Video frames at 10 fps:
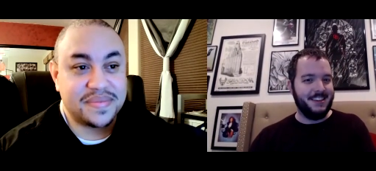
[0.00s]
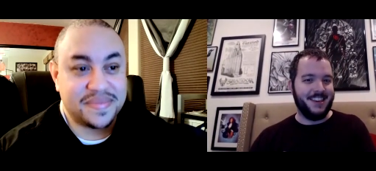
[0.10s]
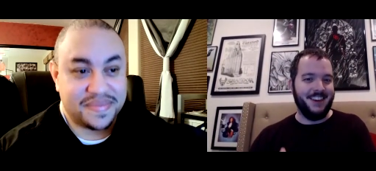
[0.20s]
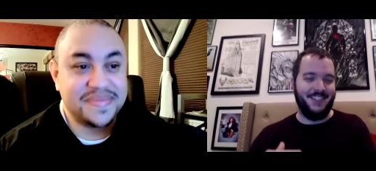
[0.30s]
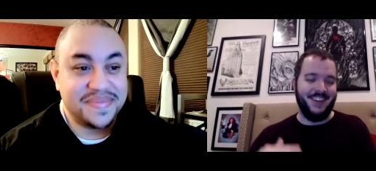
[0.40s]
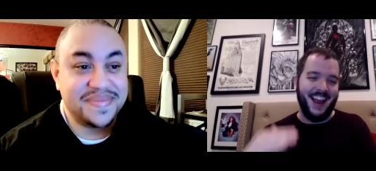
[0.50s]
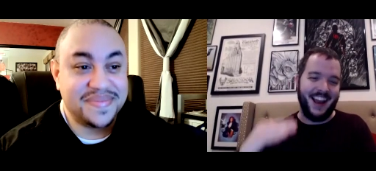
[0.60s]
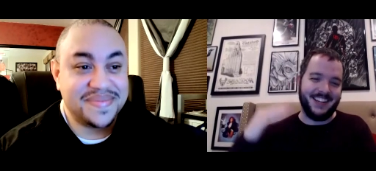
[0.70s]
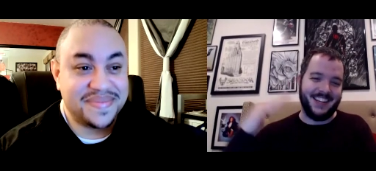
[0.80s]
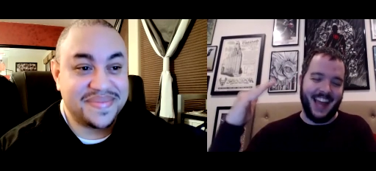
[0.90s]
Speaker 1: So you
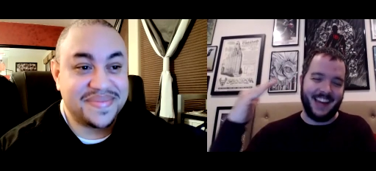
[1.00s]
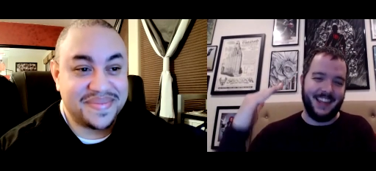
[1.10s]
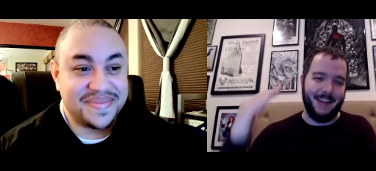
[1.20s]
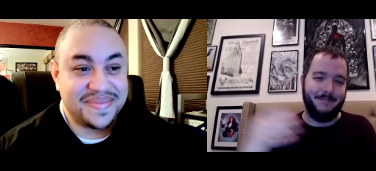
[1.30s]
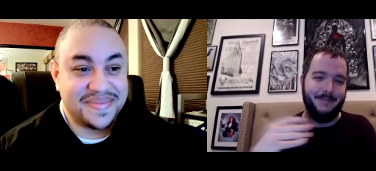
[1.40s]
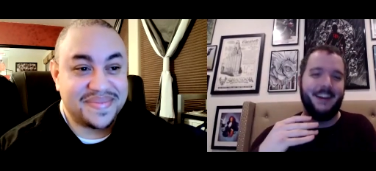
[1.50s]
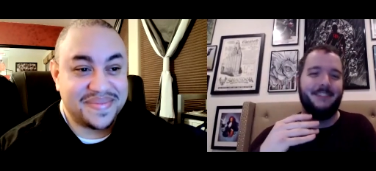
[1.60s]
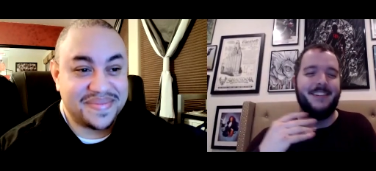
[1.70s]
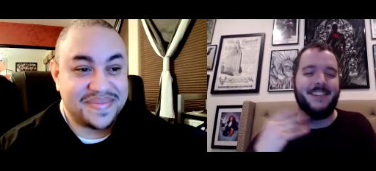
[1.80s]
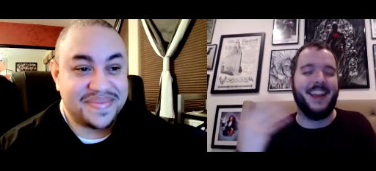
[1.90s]
actually catch that point
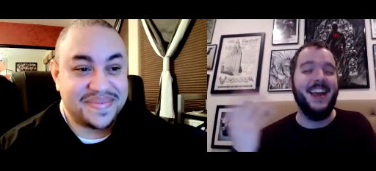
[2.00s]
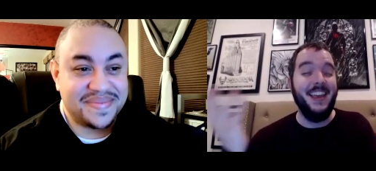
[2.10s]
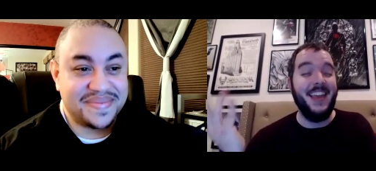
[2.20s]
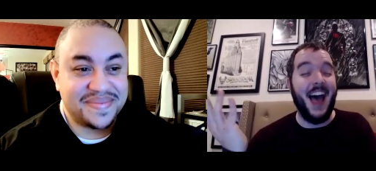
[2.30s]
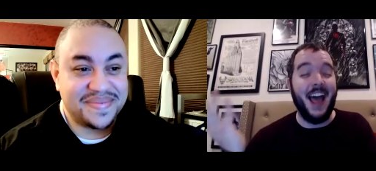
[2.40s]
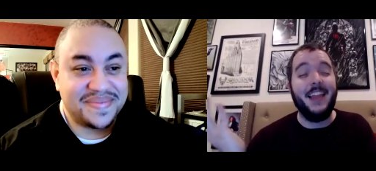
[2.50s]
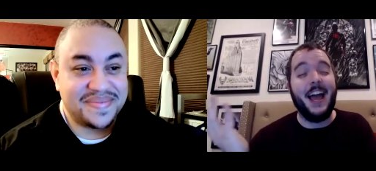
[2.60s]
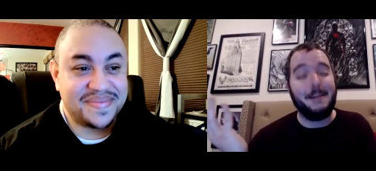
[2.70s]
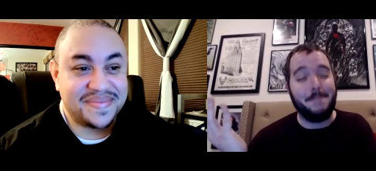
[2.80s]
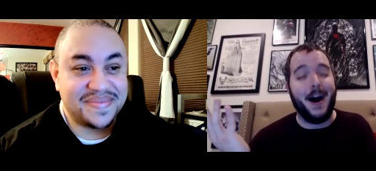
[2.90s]
where it's like, yeah, I
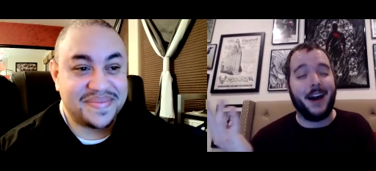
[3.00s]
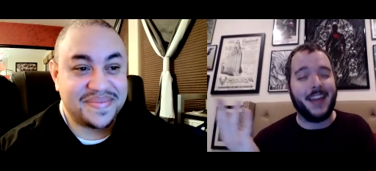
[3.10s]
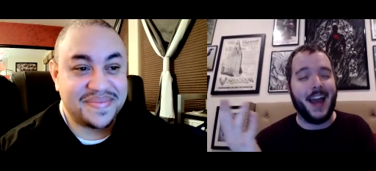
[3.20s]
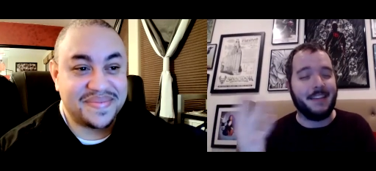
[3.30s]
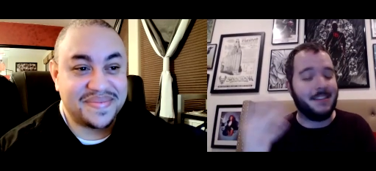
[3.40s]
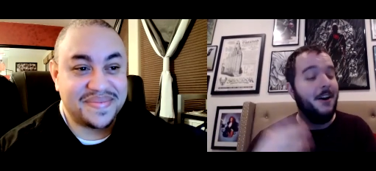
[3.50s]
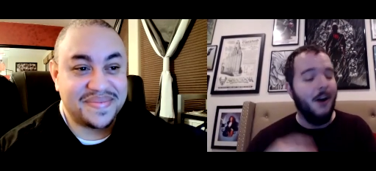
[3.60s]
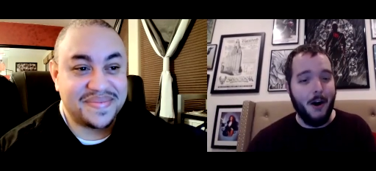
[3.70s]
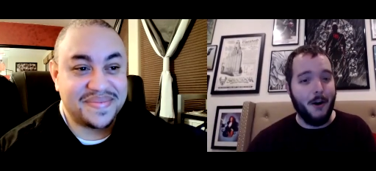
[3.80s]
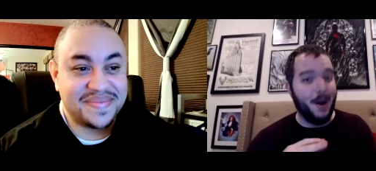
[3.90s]
like Podcast.
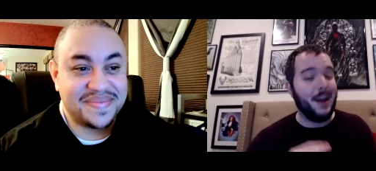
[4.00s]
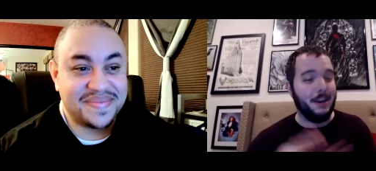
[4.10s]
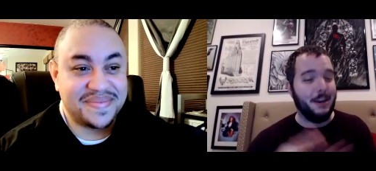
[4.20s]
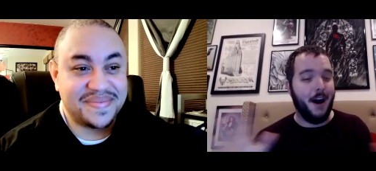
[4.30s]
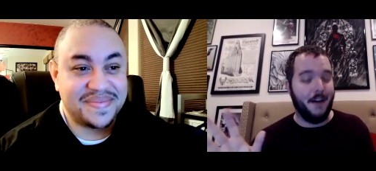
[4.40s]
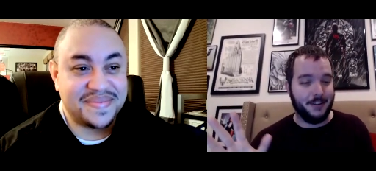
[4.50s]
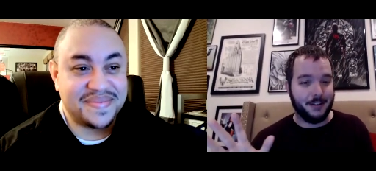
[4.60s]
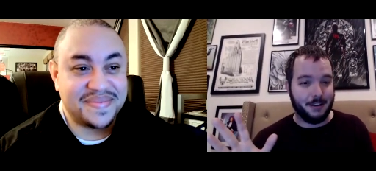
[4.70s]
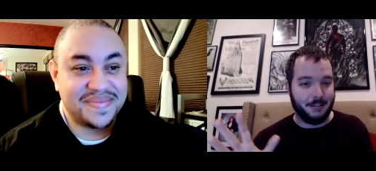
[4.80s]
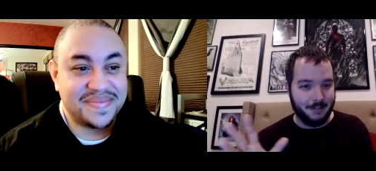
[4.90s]
Already, you're off to a
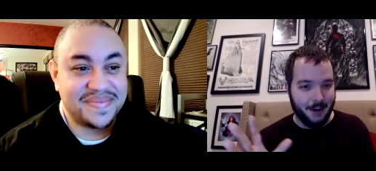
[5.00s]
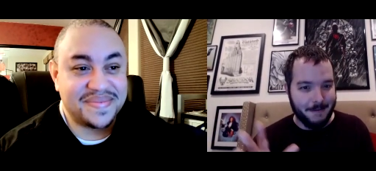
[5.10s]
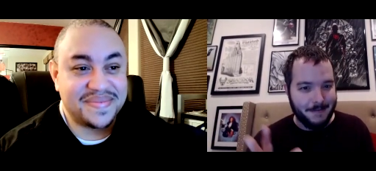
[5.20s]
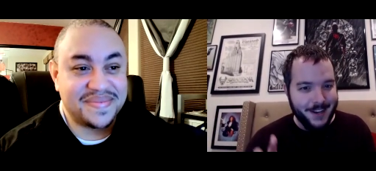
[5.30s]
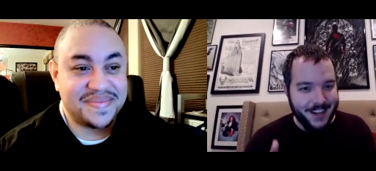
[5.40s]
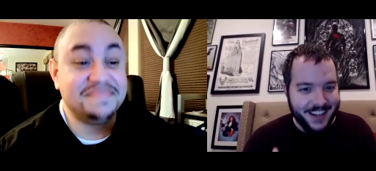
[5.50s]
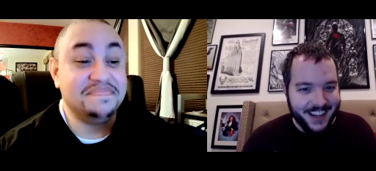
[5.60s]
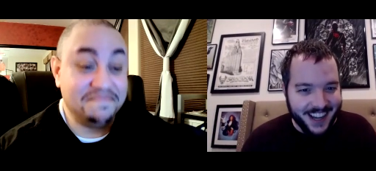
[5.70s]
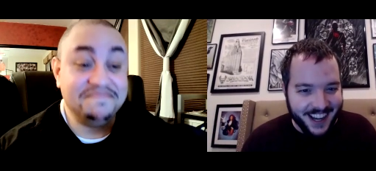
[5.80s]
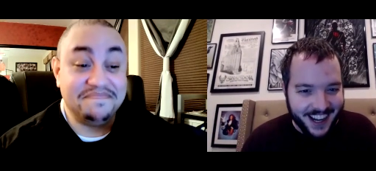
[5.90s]
good start.
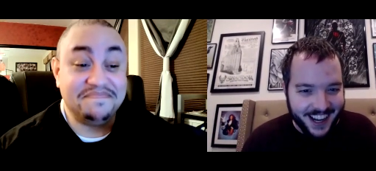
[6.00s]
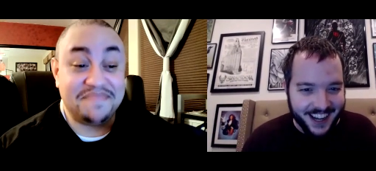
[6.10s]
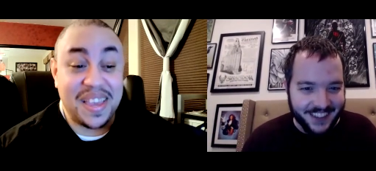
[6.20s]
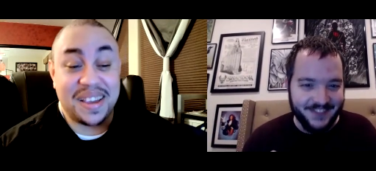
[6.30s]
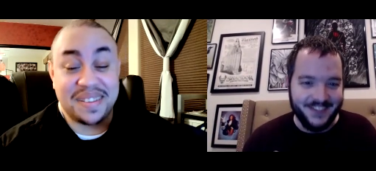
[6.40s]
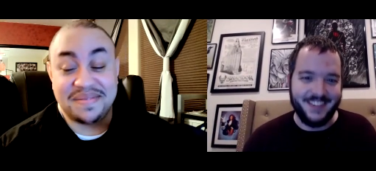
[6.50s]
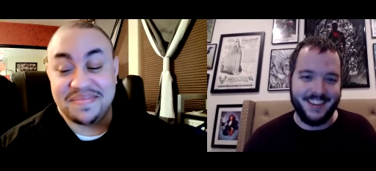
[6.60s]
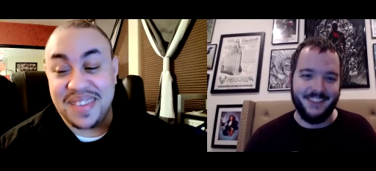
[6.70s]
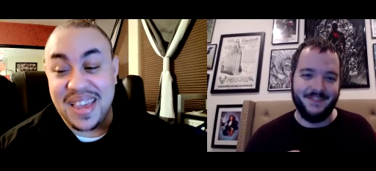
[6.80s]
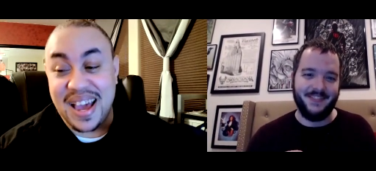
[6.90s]
Speaker 2: I
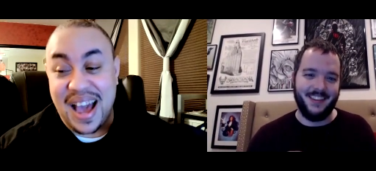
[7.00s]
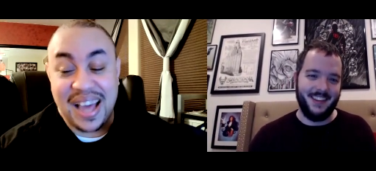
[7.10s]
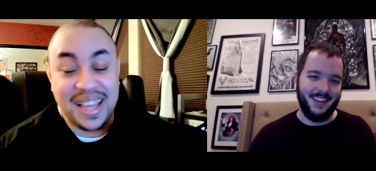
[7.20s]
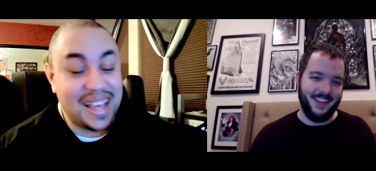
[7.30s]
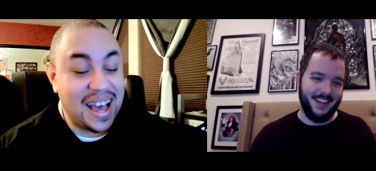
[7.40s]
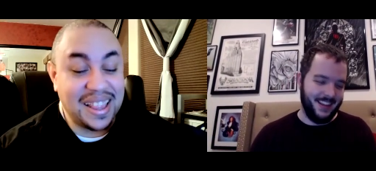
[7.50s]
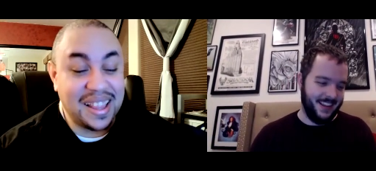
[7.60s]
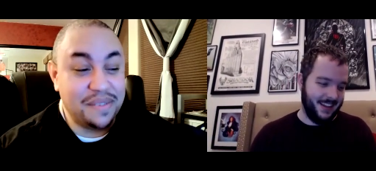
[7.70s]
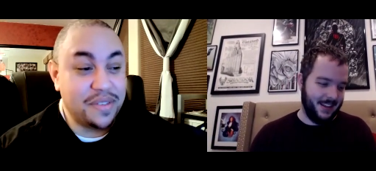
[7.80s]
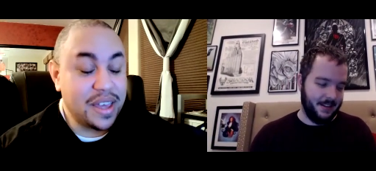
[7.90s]

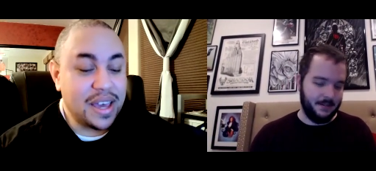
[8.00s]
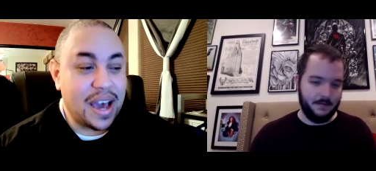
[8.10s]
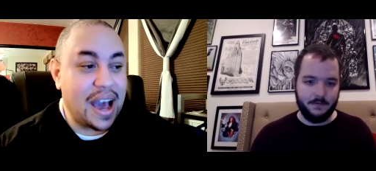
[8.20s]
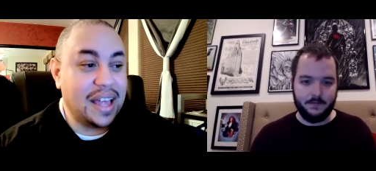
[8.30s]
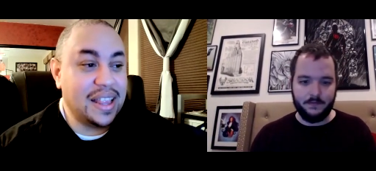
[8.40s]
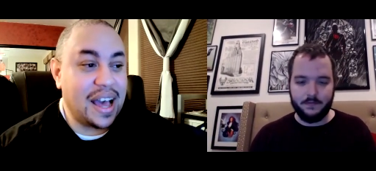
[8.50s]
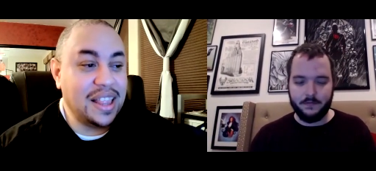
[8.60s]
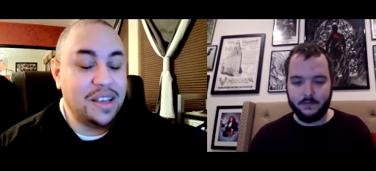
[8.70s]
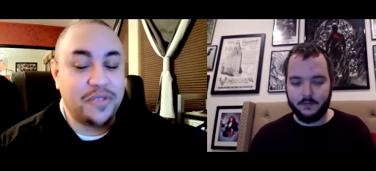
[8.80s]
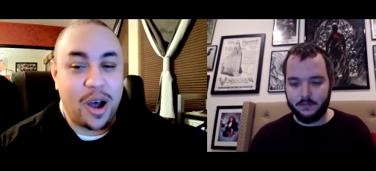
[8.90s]
loved
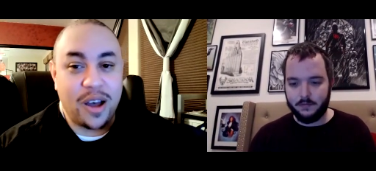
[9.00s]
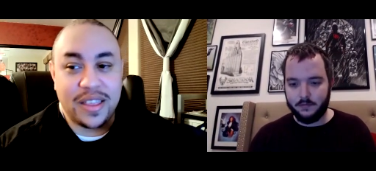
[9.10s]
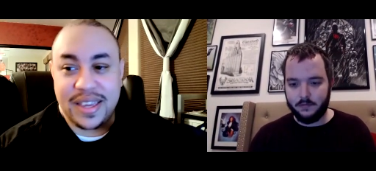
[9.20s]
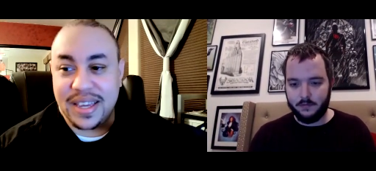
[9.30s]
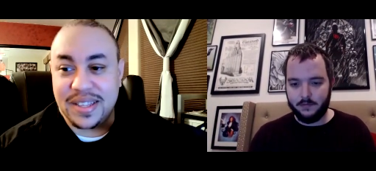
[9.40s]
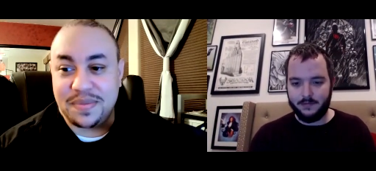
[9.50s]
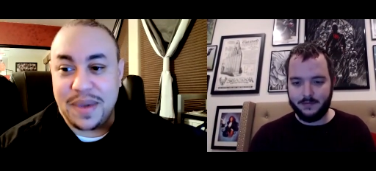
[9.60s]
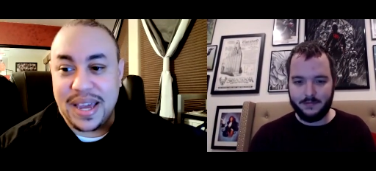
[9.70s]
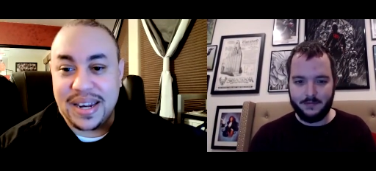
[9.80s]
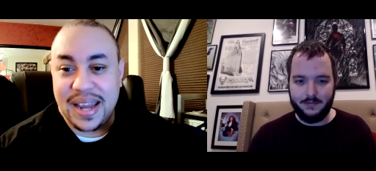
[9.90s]
all the kids,
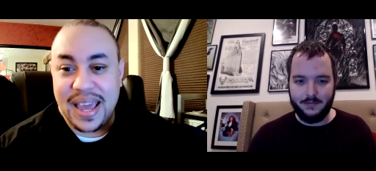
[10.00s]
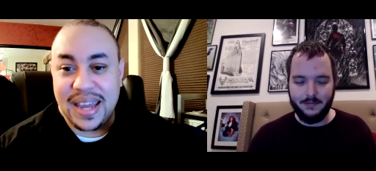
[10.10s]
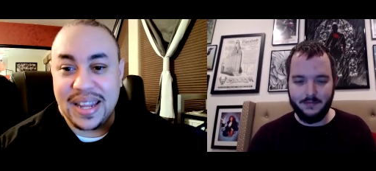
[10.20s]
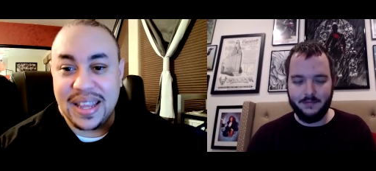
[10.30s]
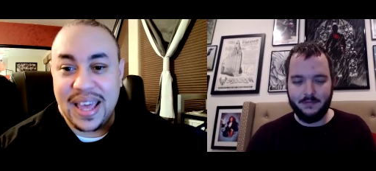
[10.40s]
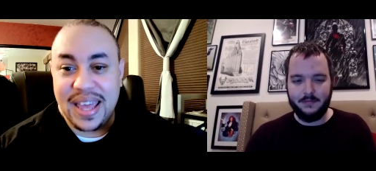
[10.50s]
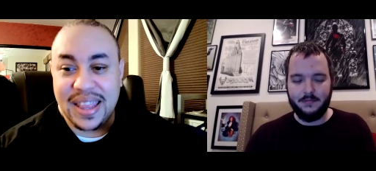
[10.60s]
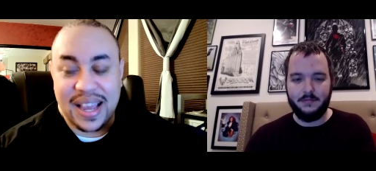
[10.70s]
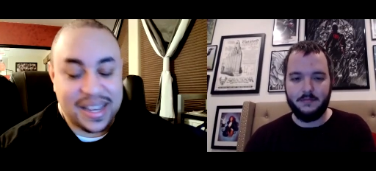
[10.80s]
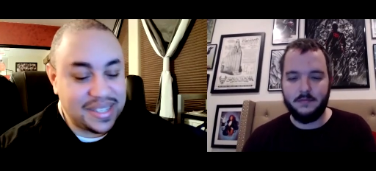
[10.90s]
man, and
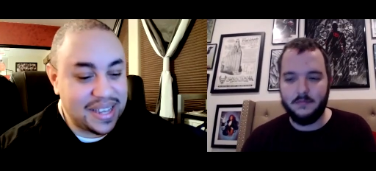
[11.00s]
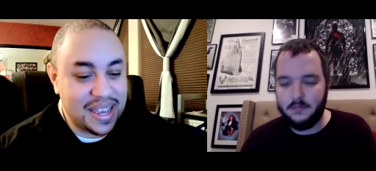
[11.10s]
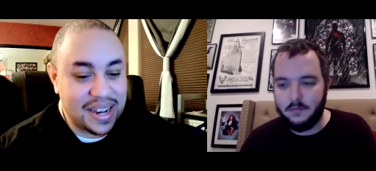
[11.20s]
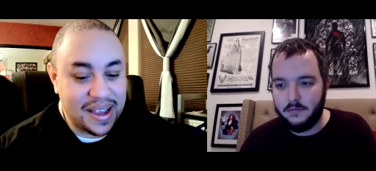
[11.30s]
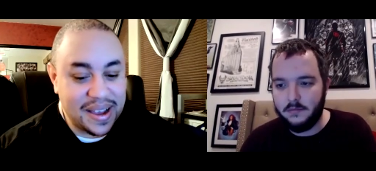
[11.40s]
like I said,